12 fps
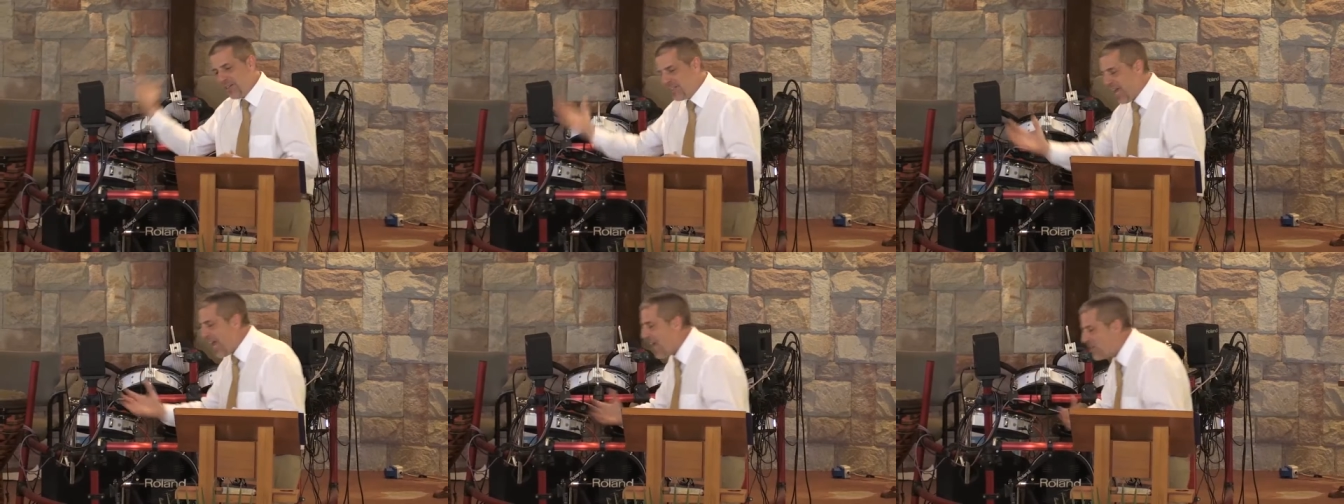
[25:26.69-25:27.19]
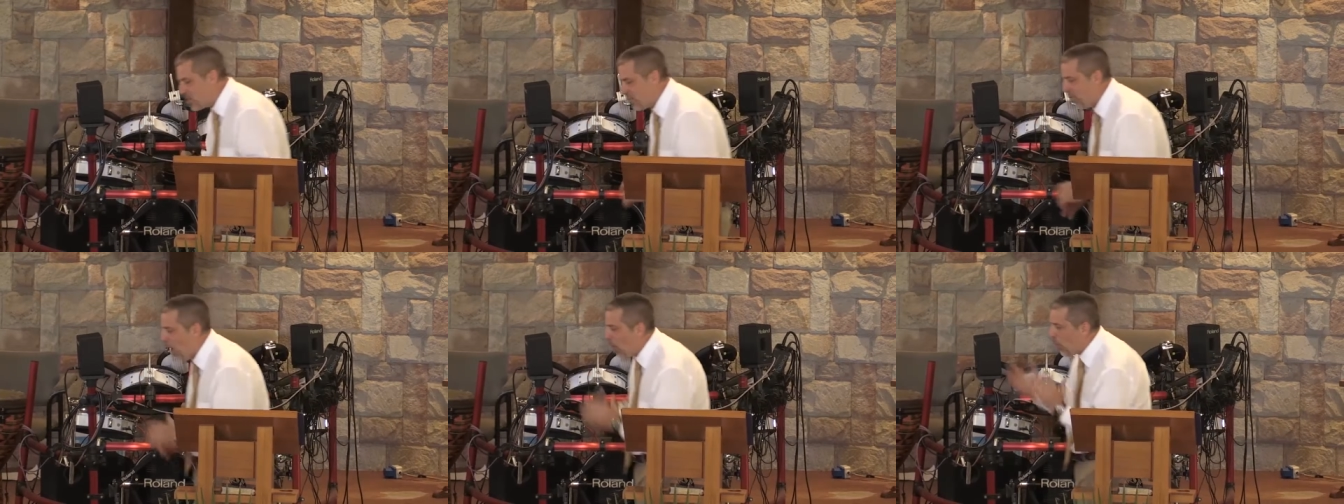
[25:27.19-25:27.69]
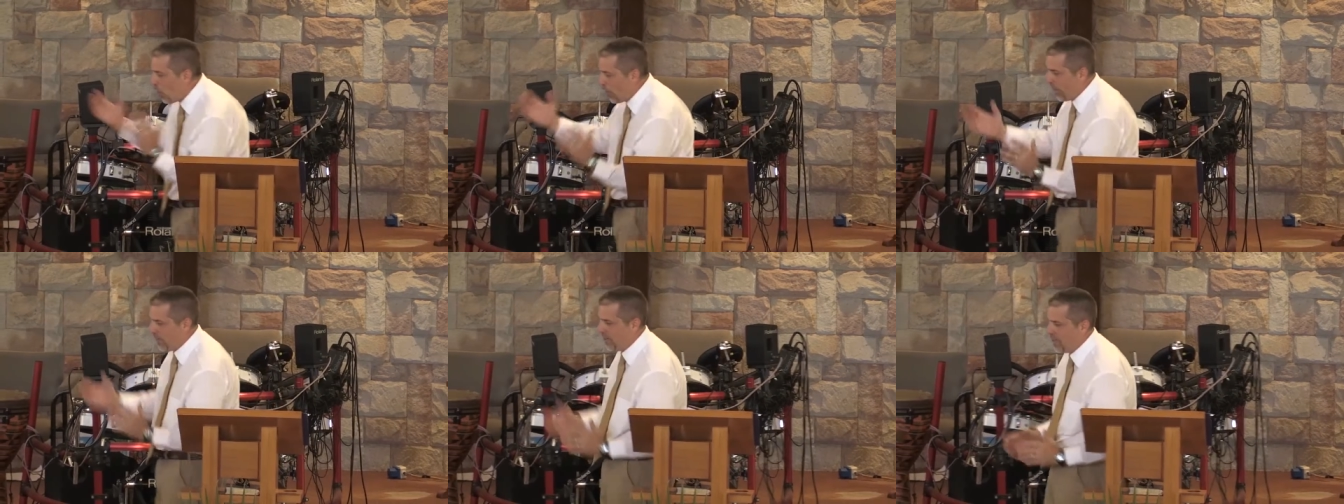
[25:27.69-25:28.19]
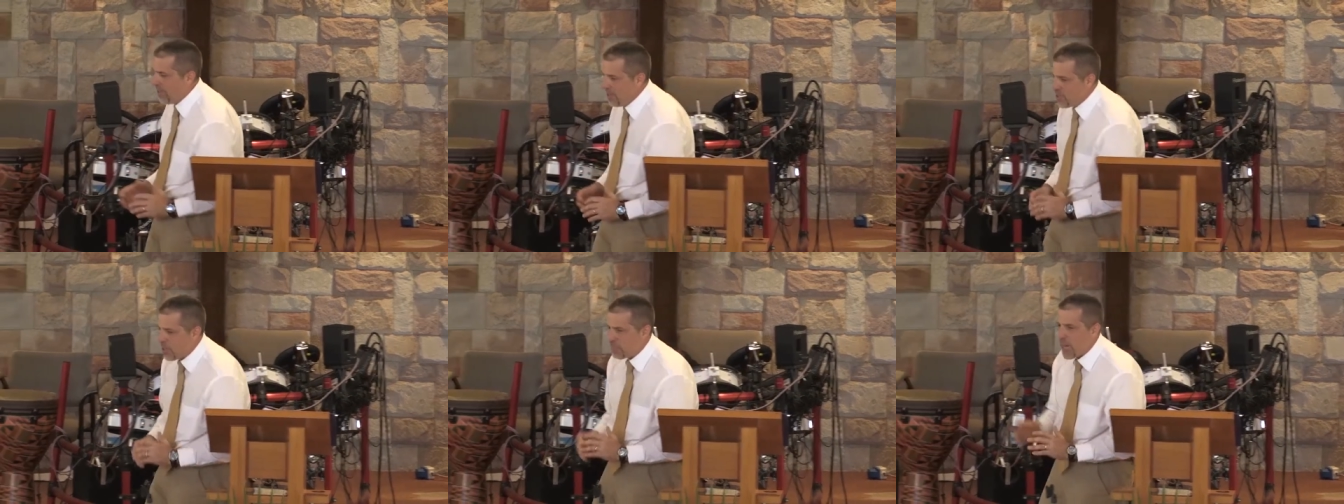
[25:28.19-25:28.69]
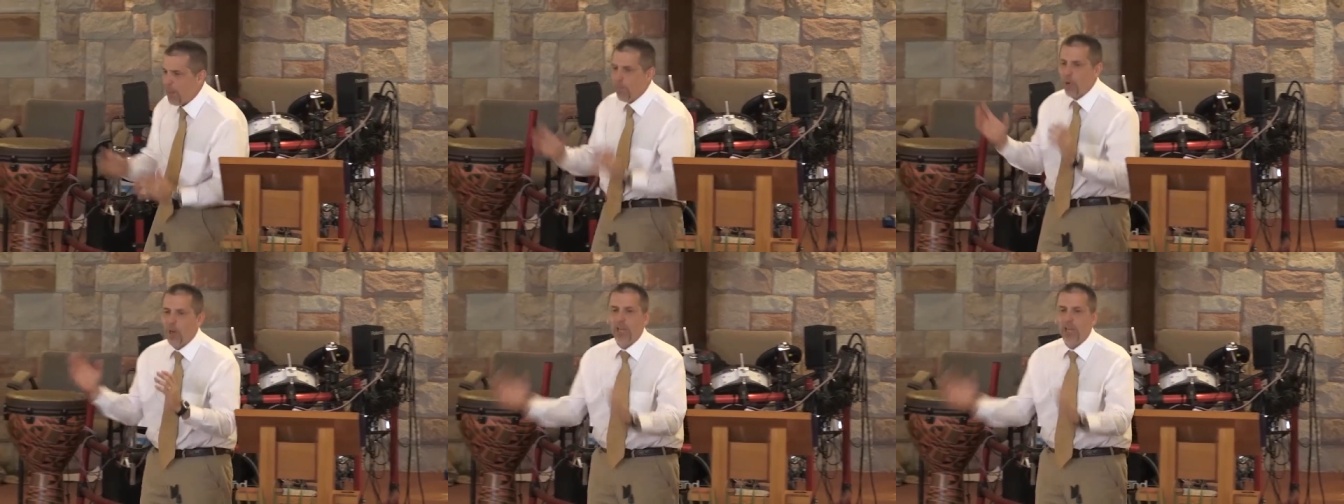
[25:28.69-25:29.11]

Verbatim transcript: the days following September